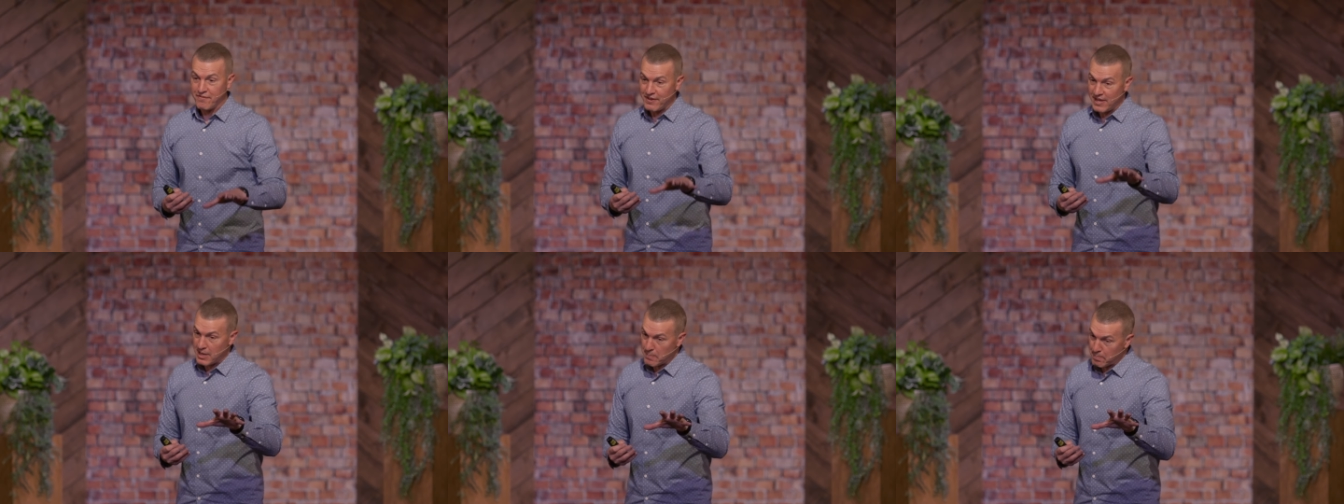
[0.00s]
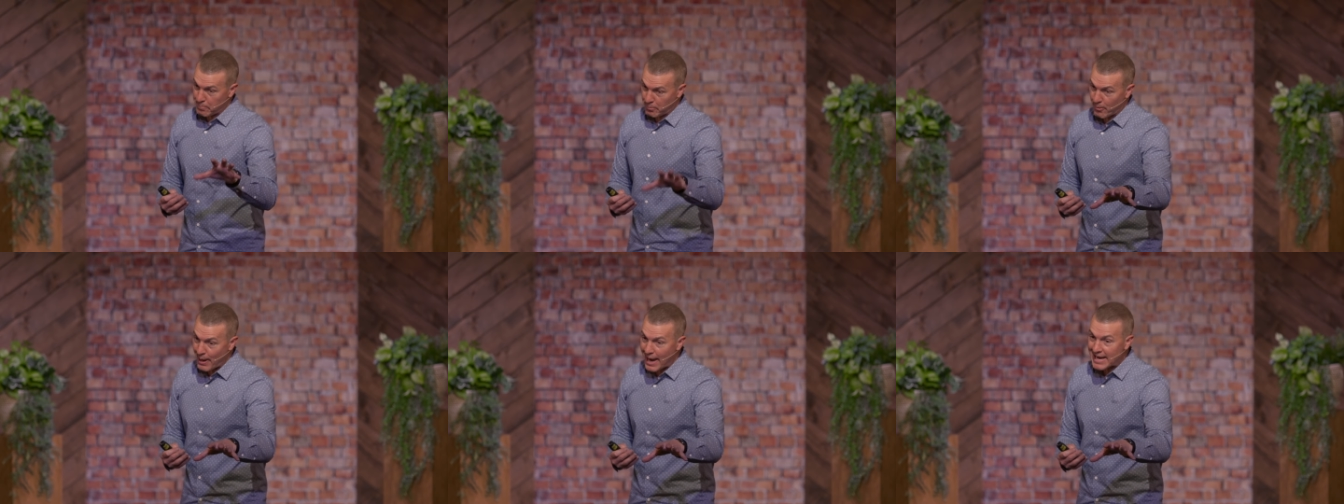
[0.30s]
in a
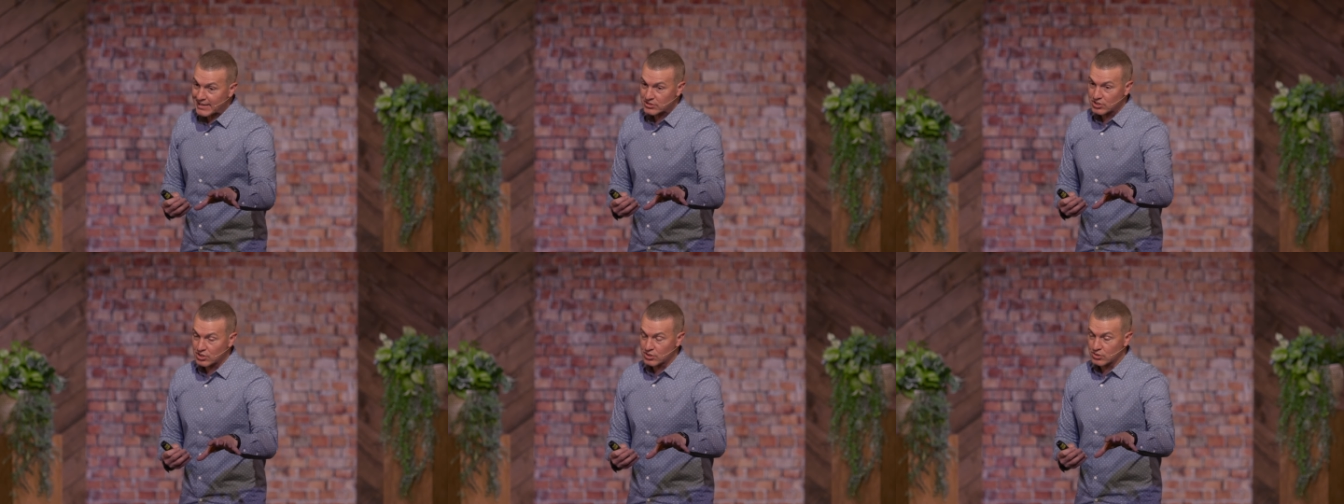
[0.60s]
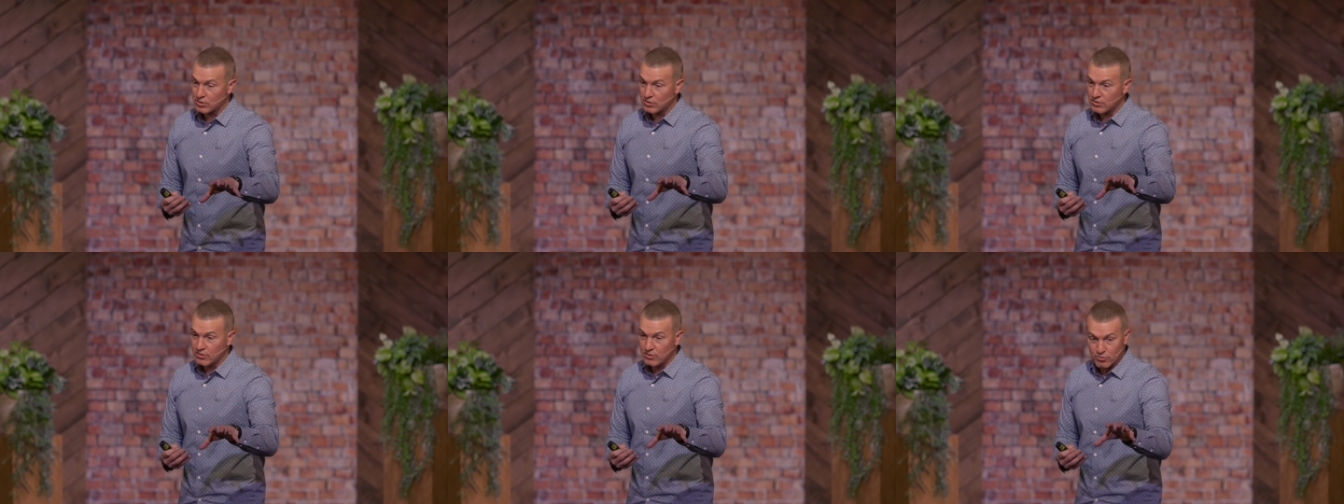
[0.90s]

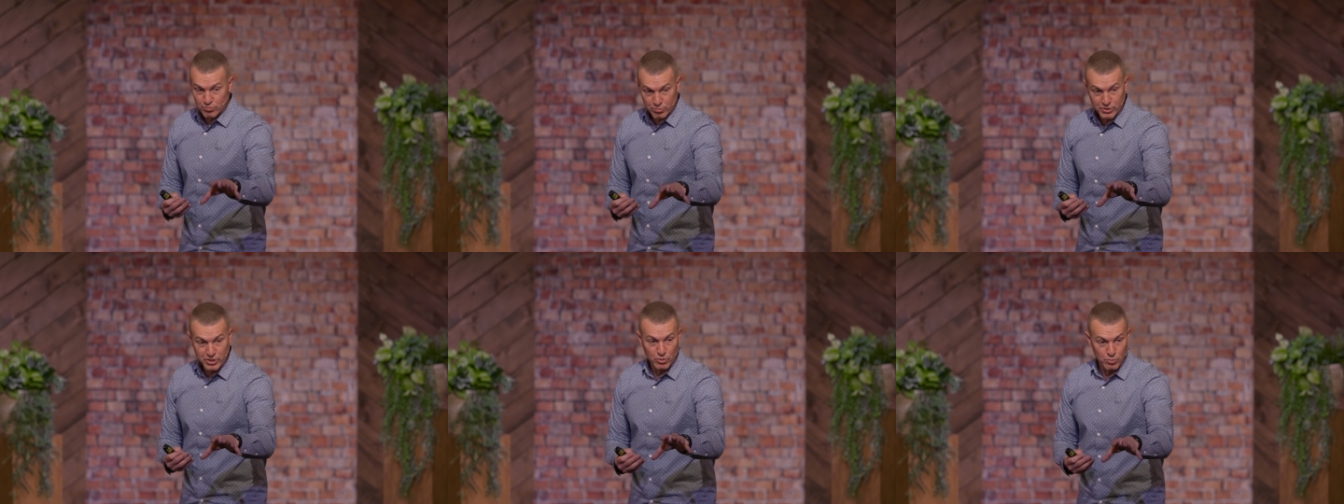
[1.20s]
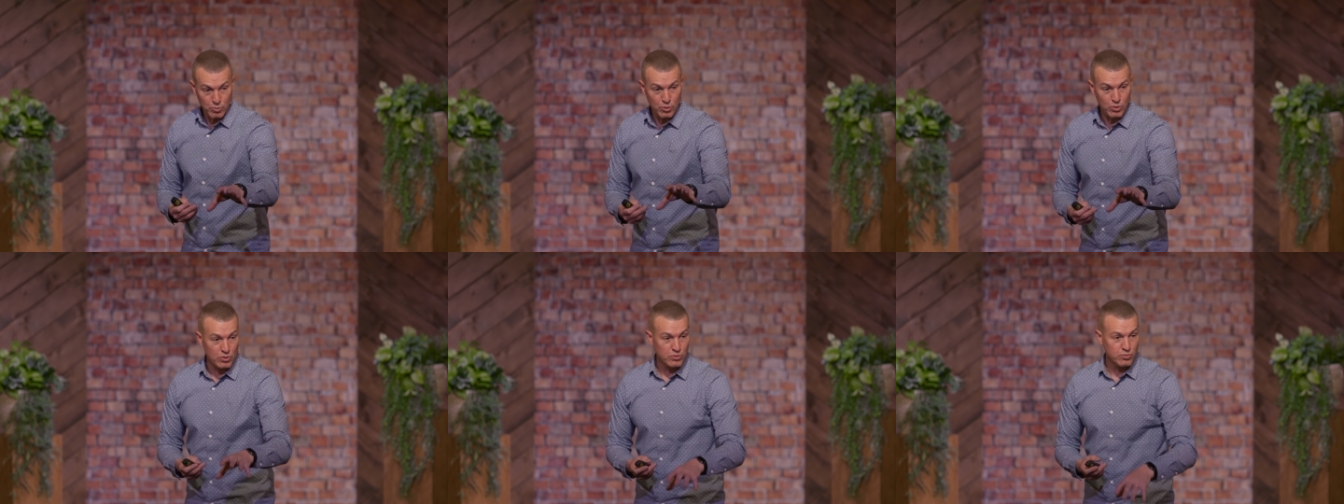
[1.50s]
practical,
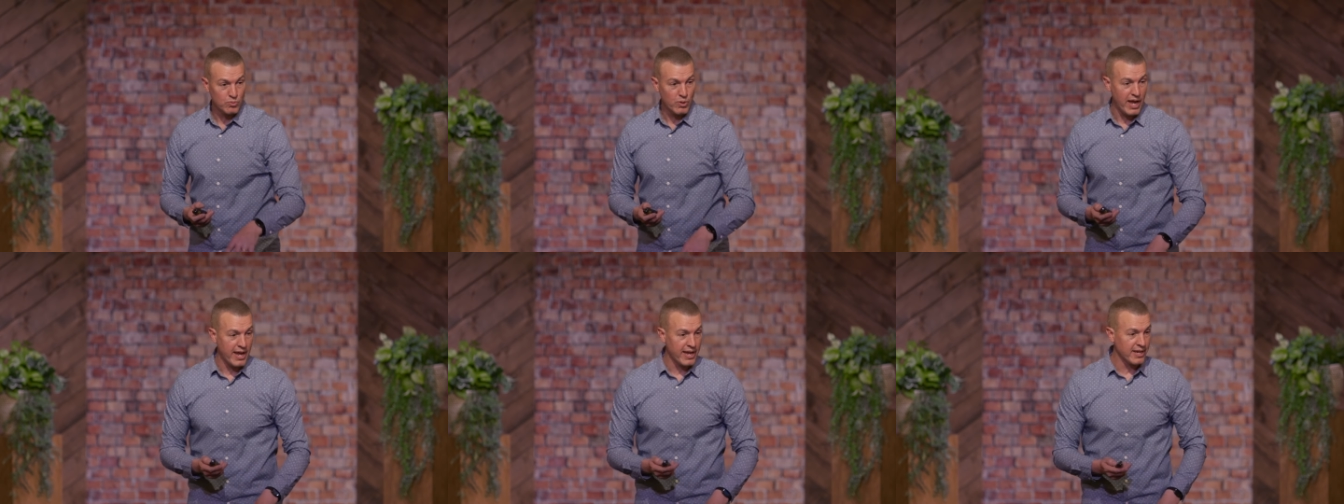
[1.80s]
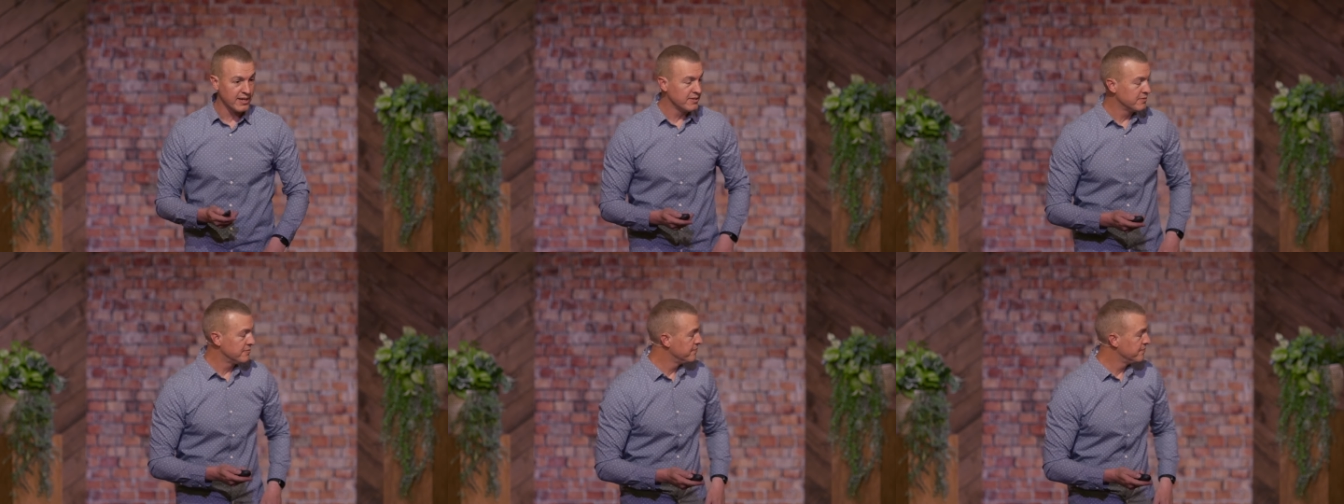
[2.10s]
real-world way.